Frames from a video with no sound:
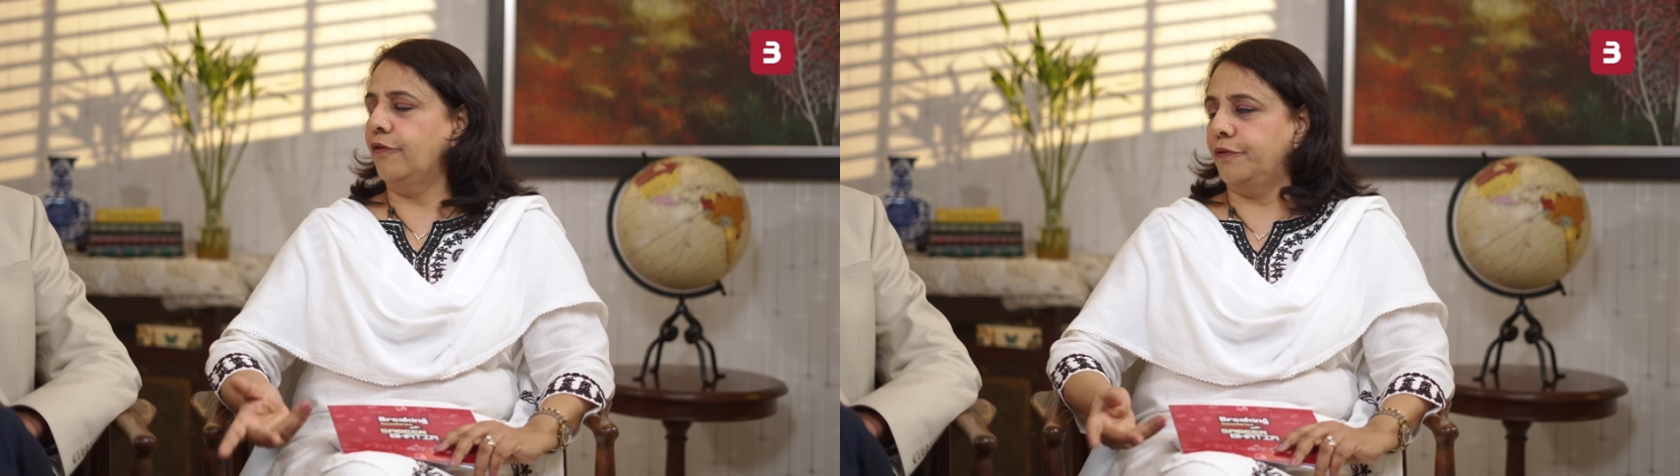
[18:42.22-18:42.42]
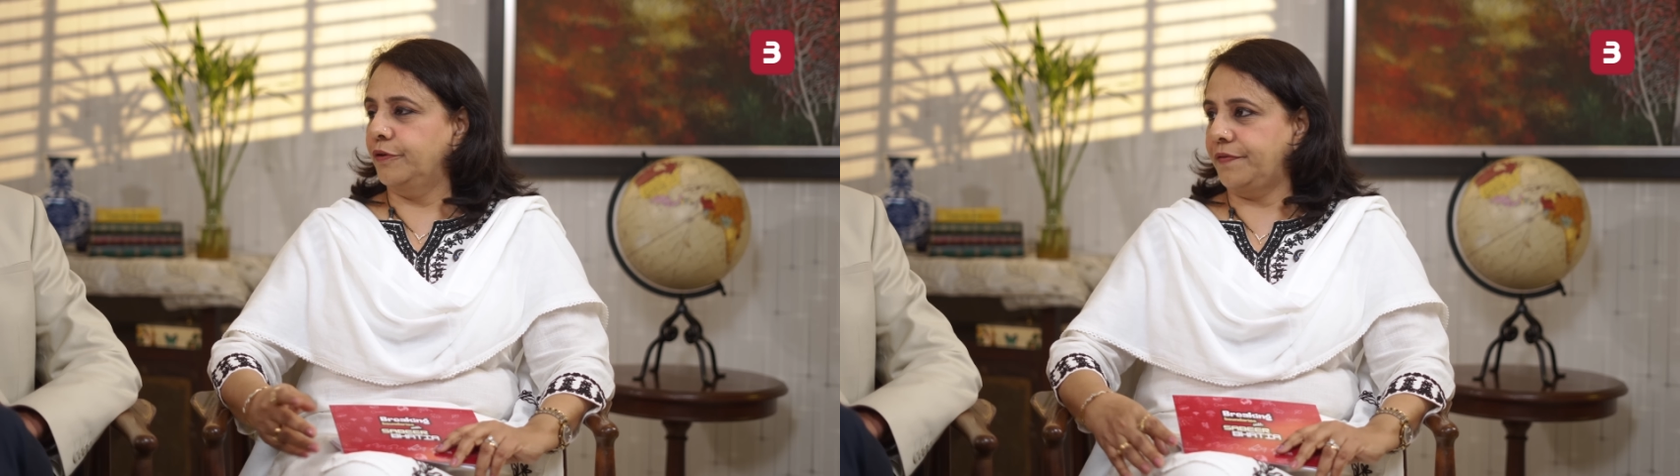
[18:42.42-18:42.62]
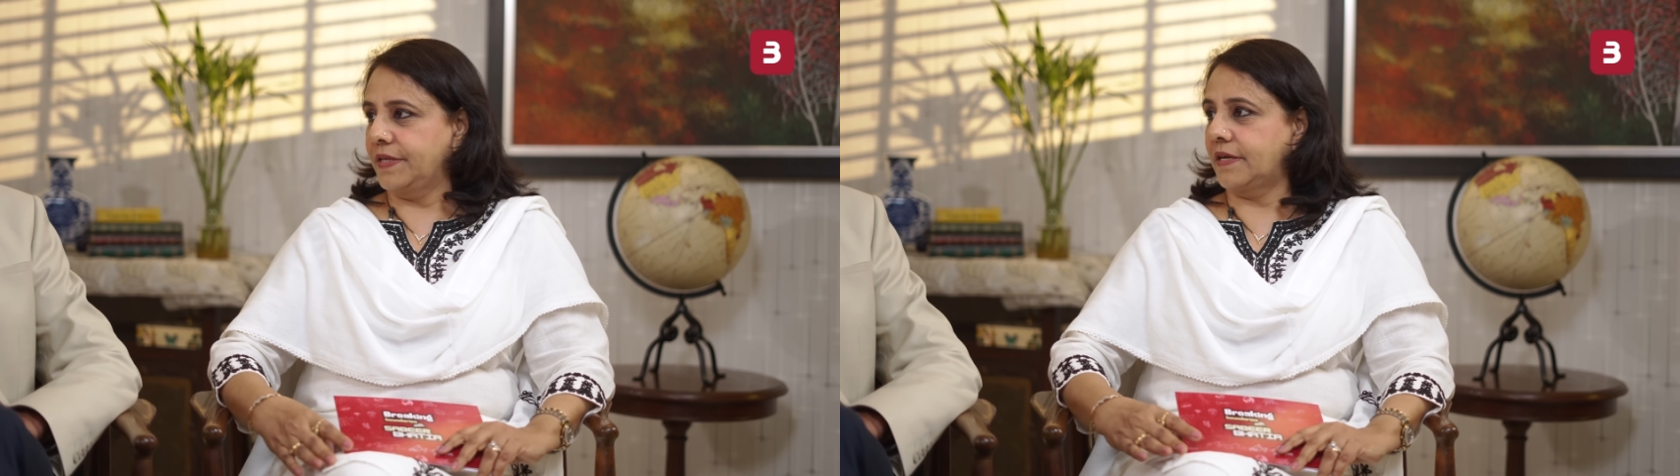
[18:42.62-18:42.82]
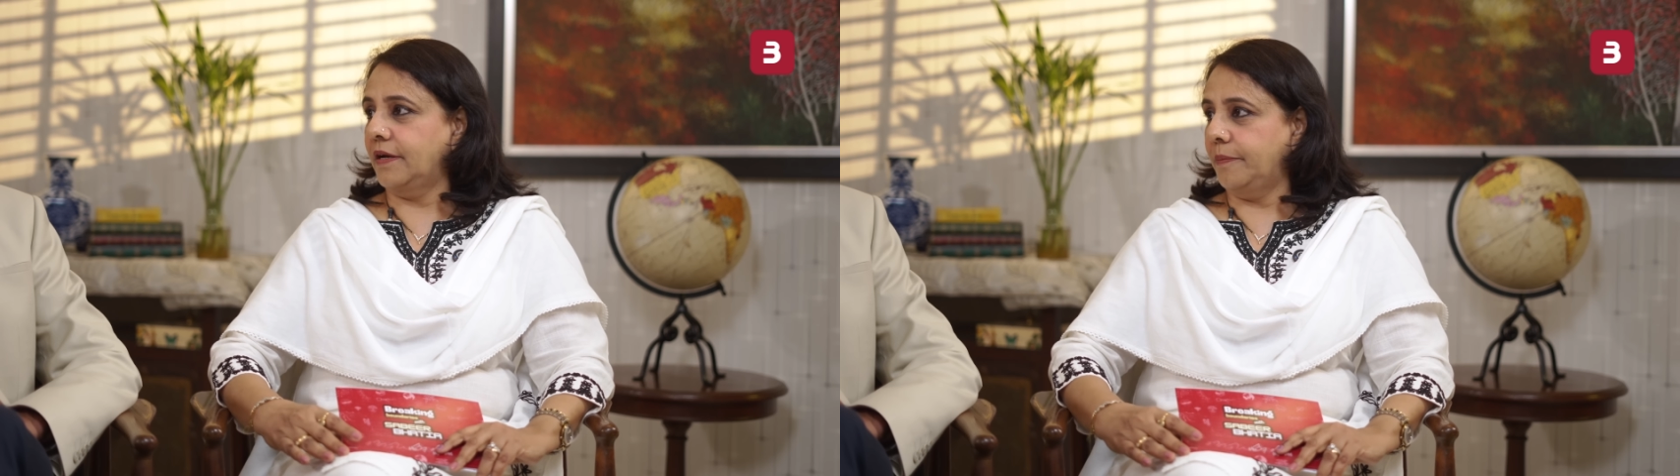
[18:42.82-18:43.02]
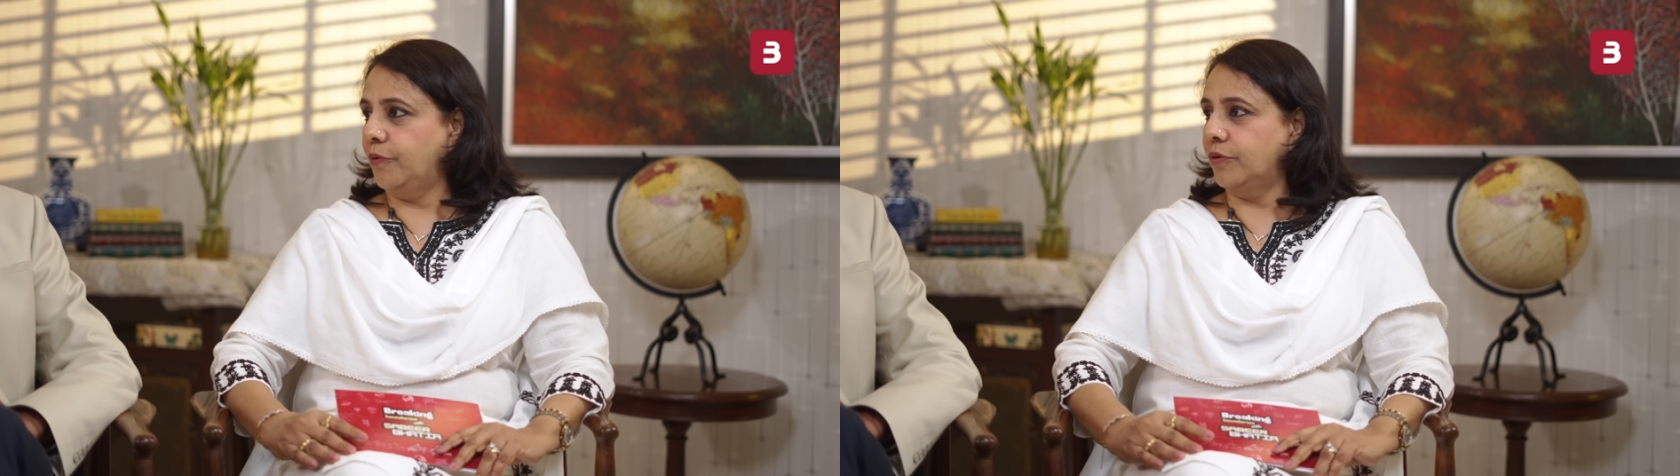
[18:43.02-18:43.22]
of course
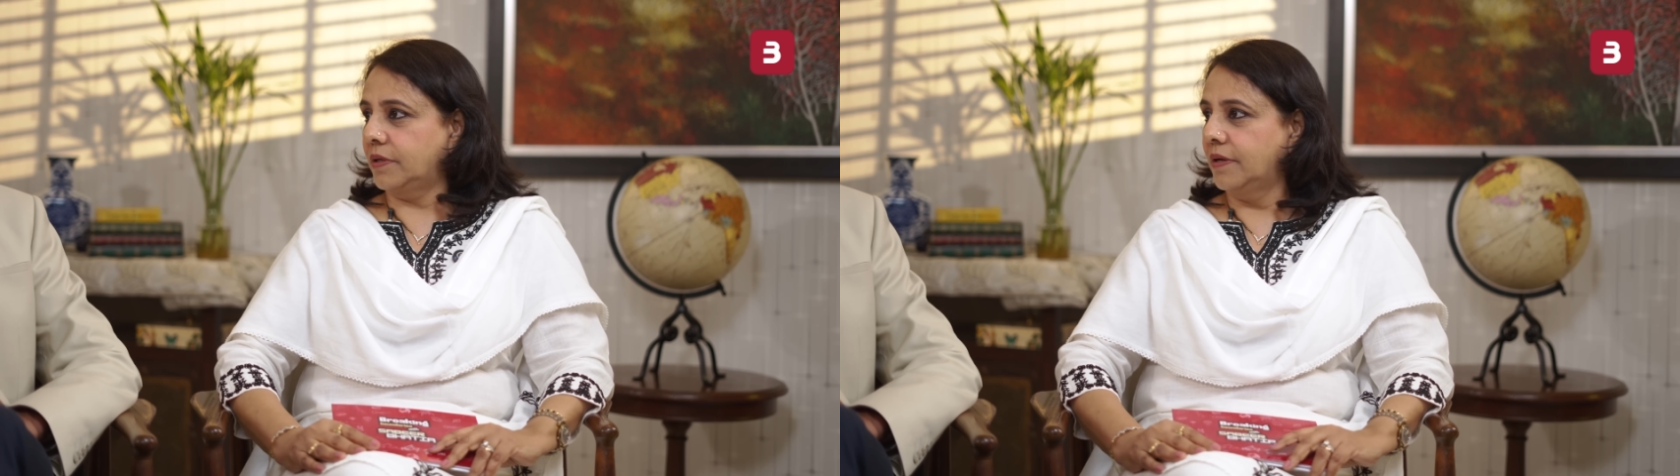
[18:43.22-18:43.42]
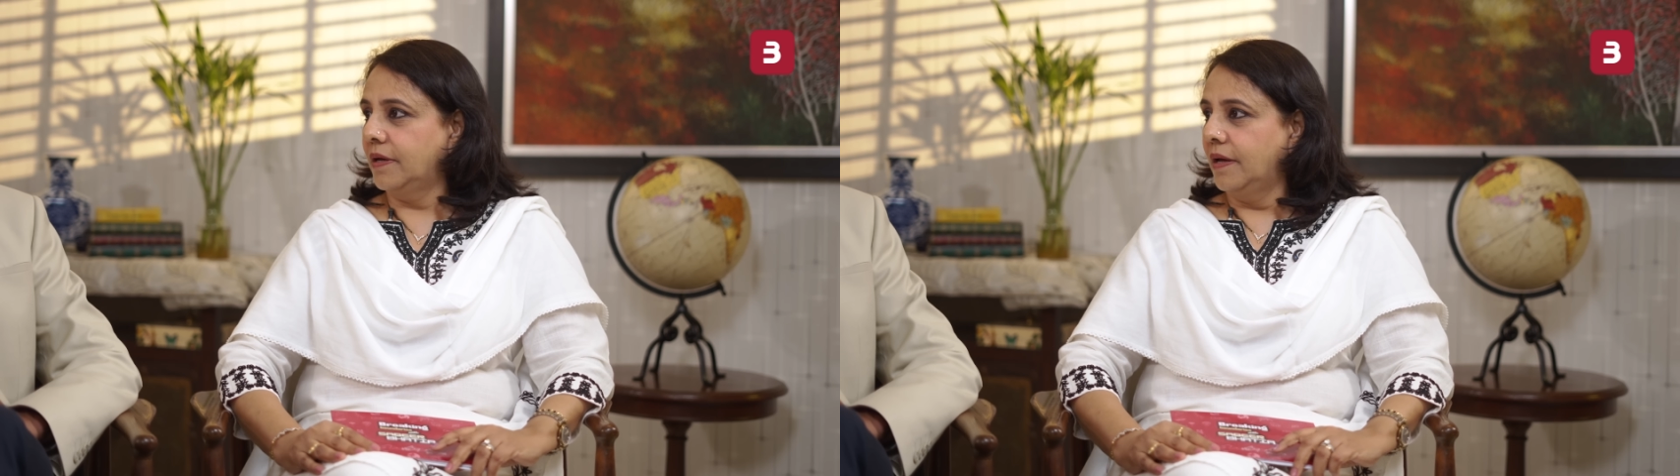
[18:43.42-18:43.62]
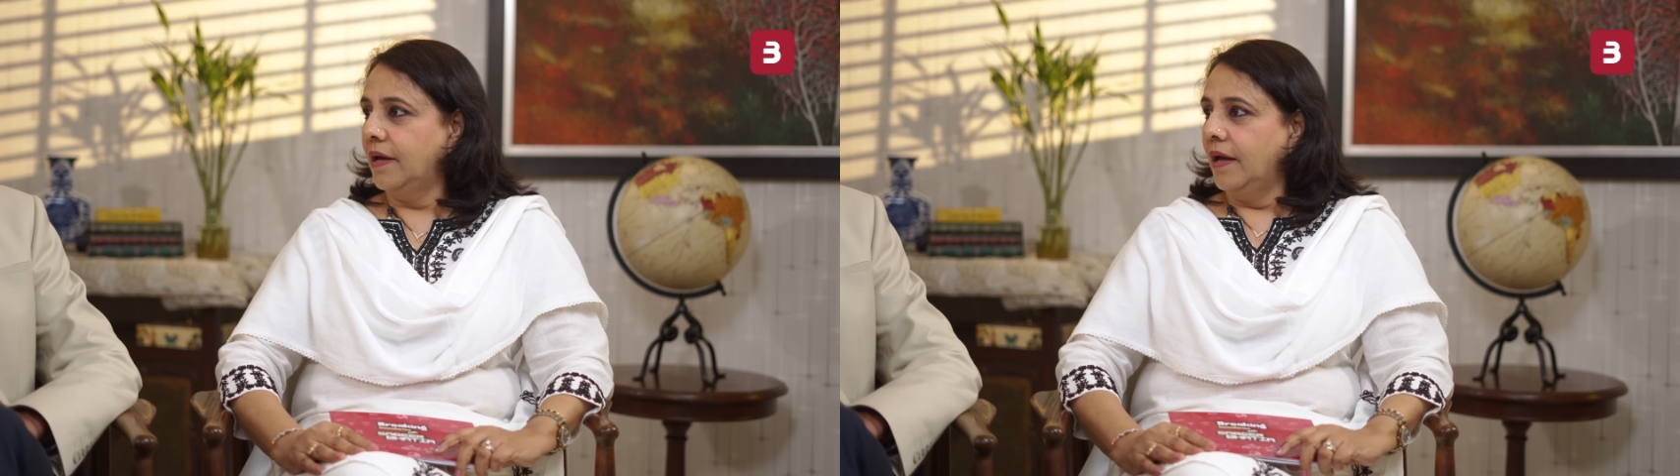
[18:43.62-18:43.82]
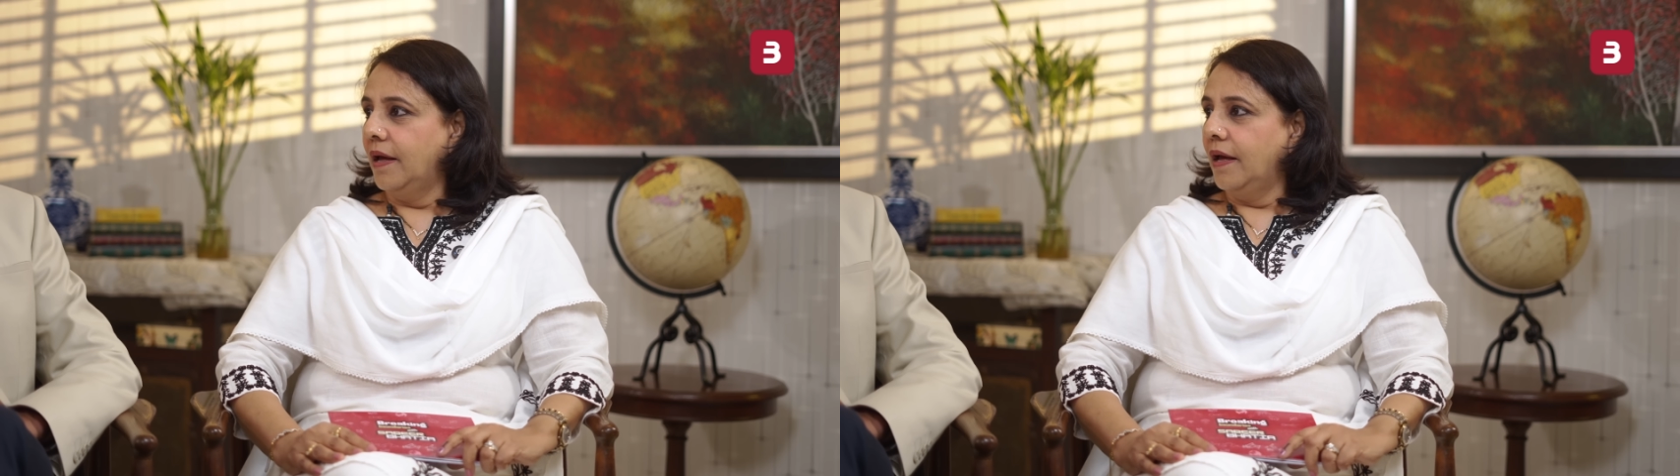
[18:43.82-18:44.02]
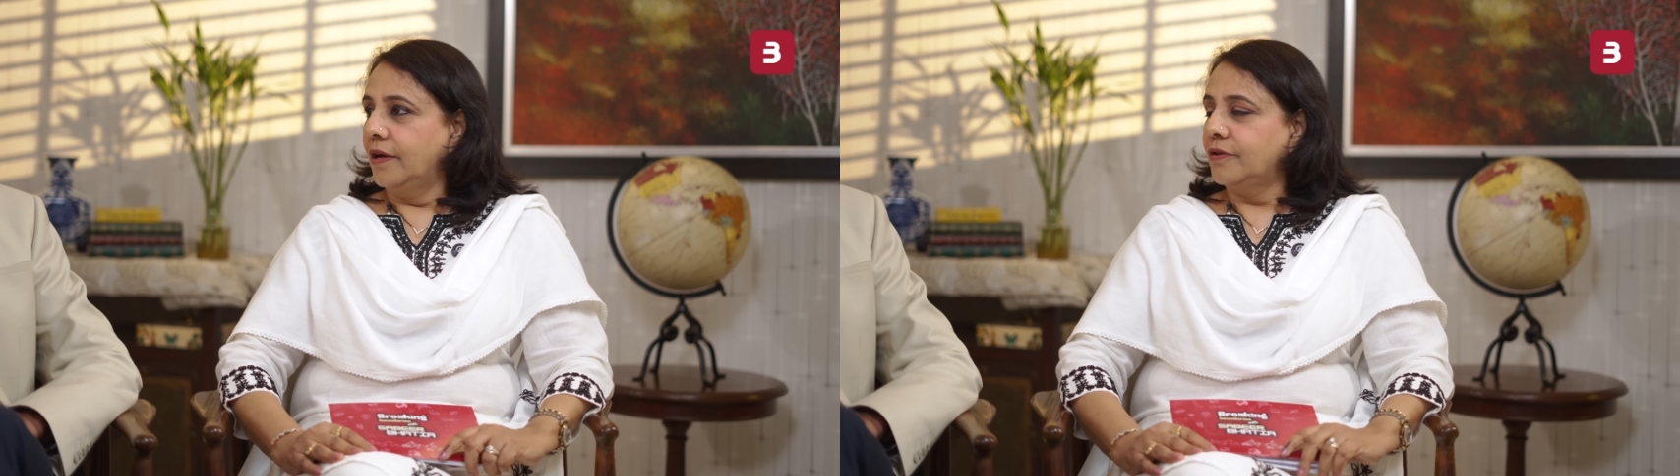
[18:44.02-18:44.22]
physical both.
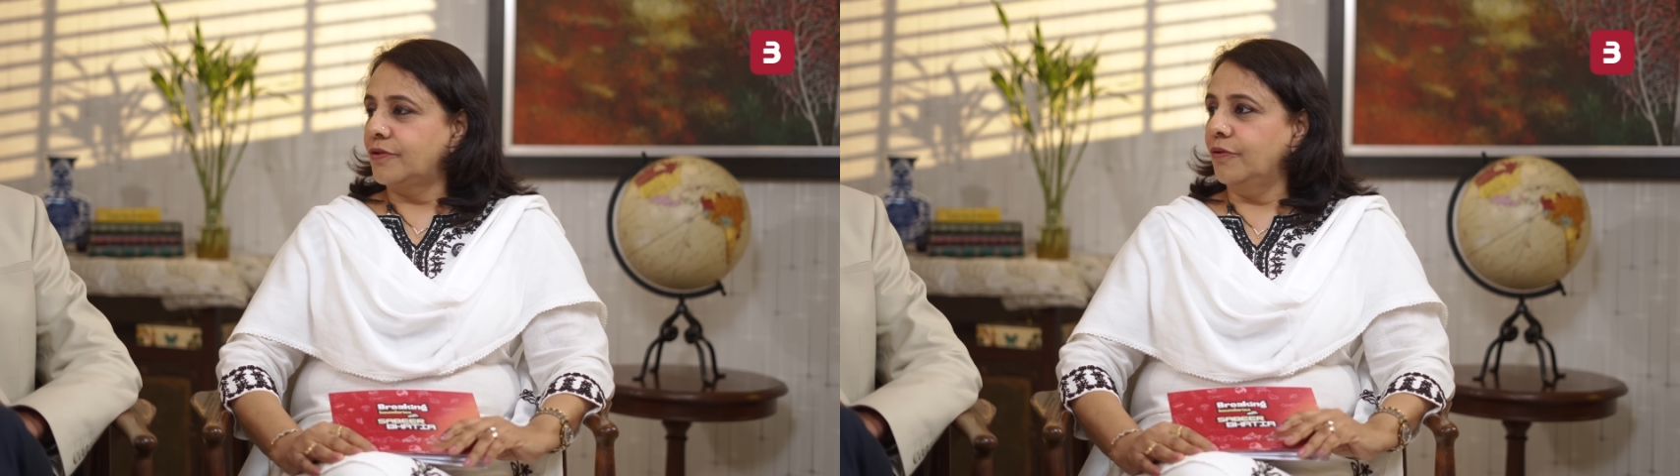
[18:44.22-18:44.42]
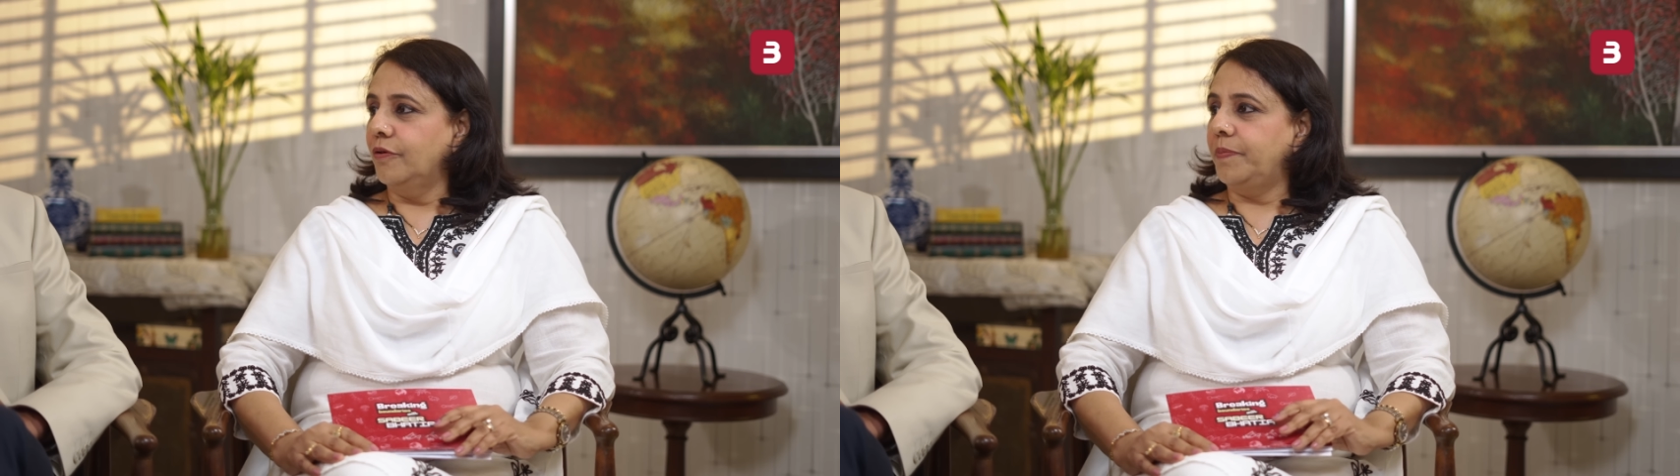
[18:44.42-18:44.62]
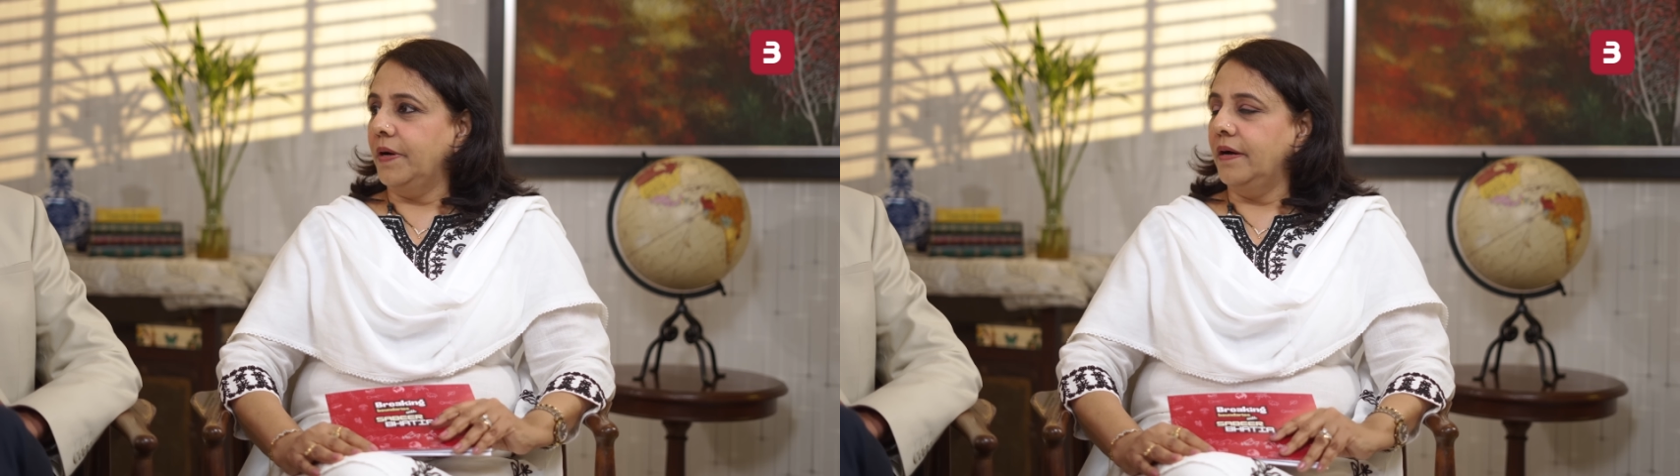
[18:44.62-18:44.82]
So